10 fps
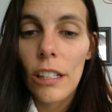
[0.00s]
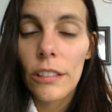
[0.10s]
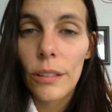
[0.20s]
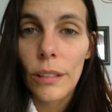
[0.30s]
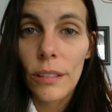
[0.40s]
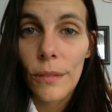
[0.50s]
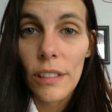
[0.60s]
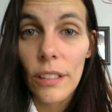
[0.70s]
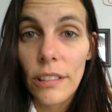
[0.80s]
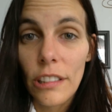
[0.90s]
So as a
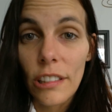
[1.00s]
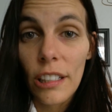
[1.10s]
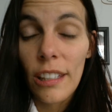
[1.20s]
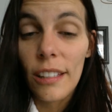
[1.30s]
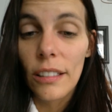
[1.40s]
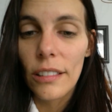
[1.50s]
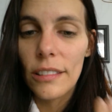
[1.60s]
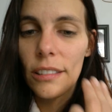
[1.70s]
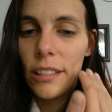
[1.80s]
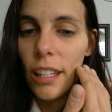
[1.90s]
result, as it heals,
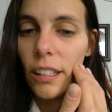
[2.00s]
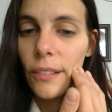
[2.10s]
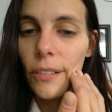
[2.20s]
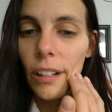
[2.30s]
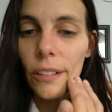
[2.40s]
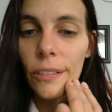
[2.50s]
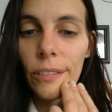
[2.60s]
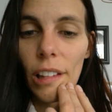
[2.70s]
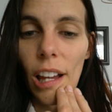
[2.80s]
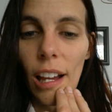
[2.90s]
it's healing very
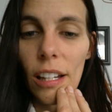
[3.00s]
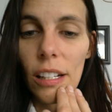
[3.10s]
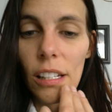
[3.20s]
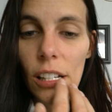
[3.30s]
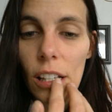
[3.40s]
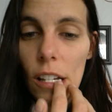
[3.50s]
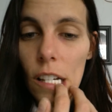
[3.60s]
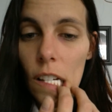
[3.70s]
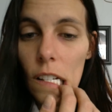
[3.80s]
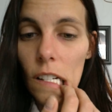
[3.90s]
flat.
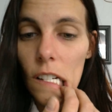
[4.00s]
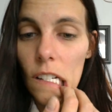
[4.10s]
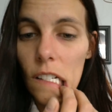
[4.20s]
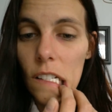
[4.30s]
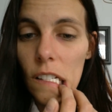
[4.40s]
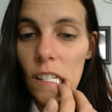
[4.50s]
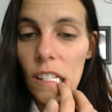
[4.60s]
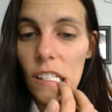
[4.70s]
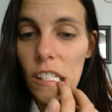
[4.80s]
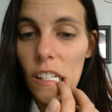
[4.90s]
And you
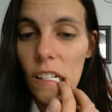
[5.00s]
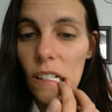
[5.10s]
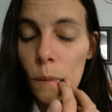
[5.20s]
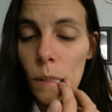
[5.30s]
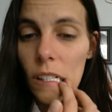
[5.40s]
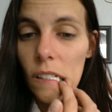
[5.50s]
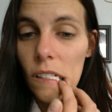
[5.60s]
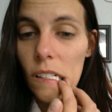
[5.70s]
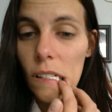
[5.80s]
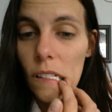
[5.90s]
can't see it now, I have my
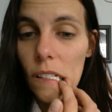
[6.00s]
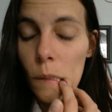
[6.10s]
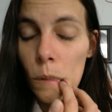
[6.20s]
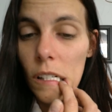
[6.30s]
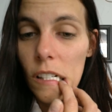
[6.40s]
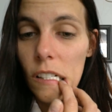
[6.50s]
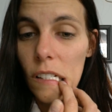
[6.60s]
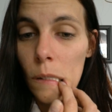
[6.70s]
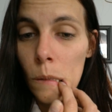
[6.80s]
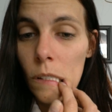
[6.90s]
harsh
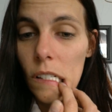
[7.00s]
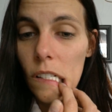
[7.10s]
line, but